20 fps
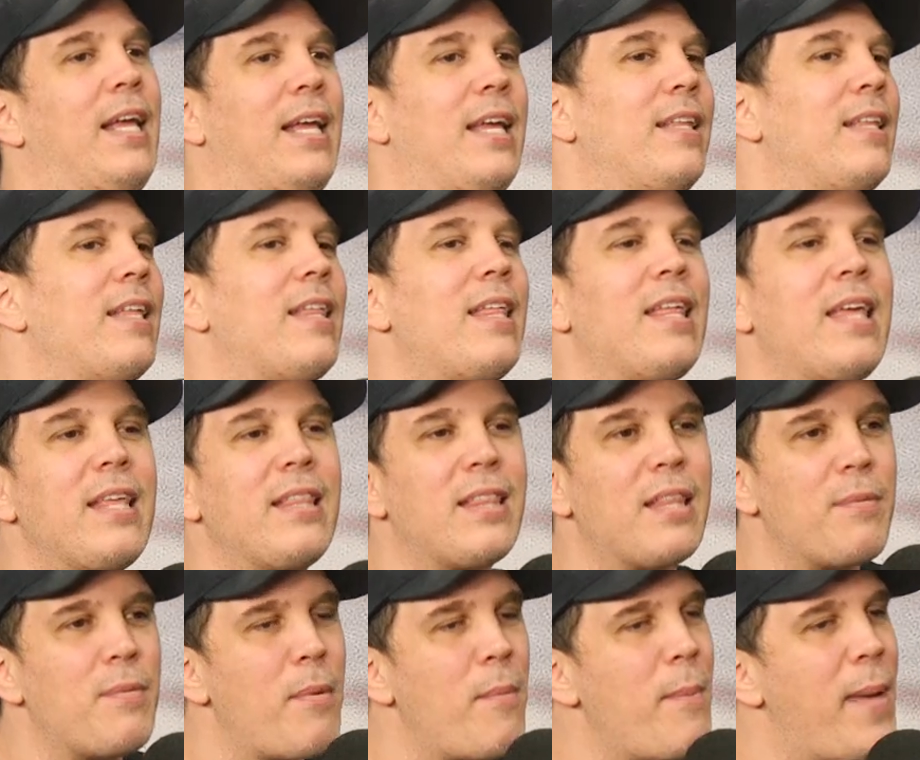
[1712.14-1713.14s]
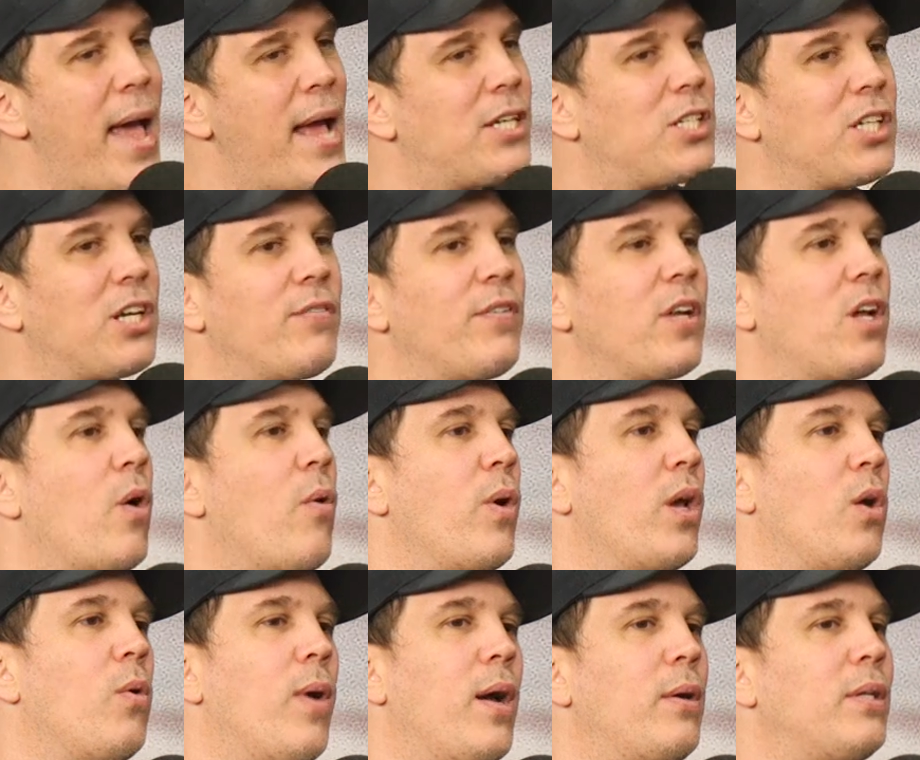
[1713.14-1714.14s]
The magic of it
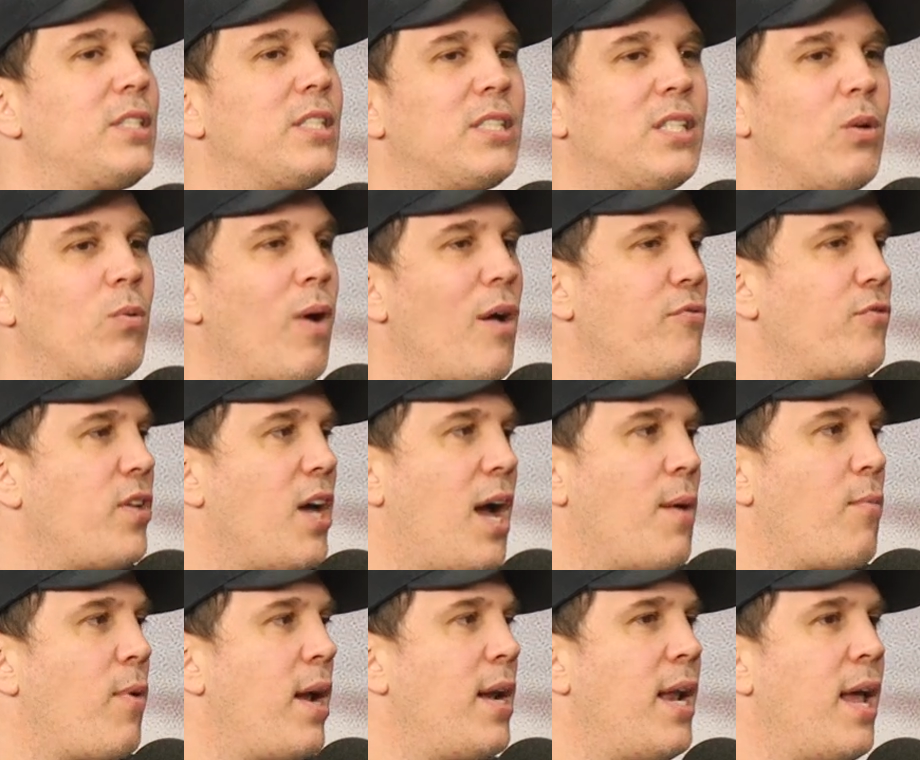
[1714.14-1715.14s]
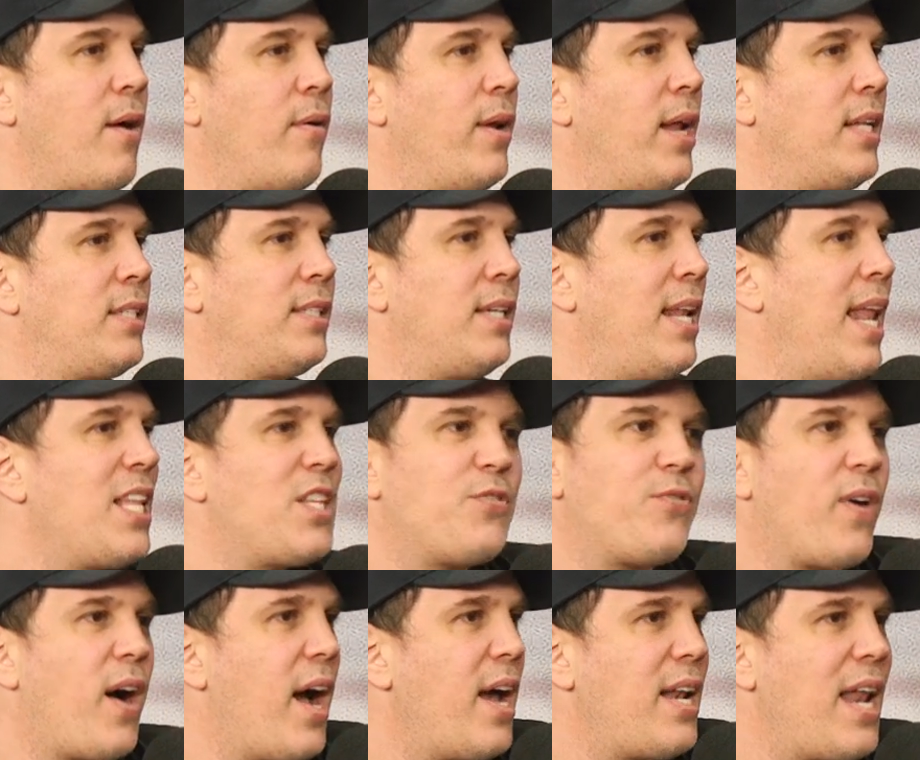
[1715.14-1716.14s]
going away, which is in a rough time right now, and that's
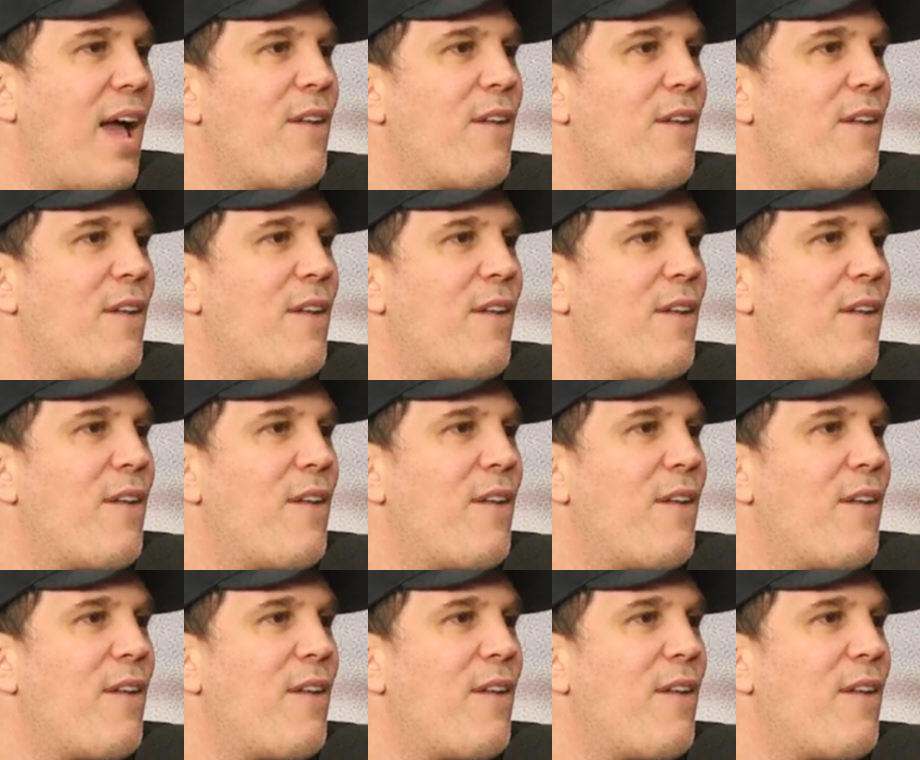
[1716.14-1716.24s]
fine.